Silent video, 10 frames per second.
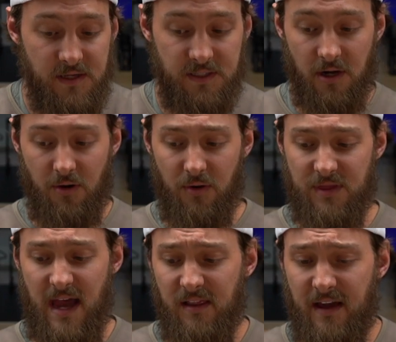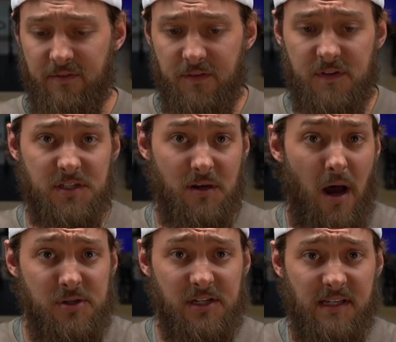So that level of just
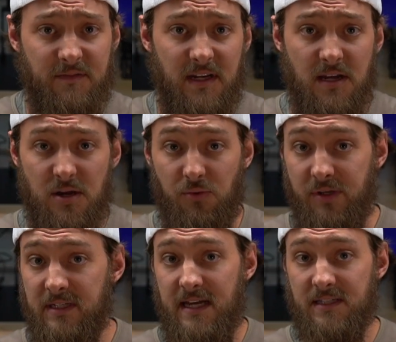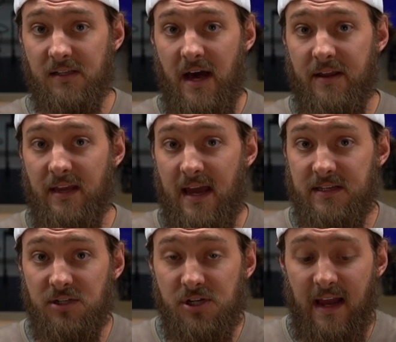objectivity, it really takes a lot of the
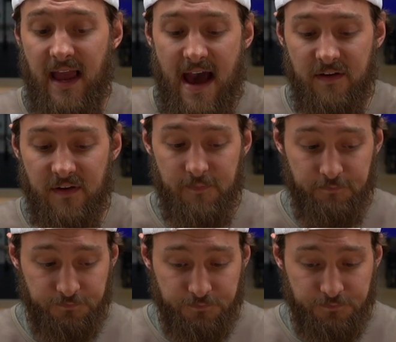guess and check out of it.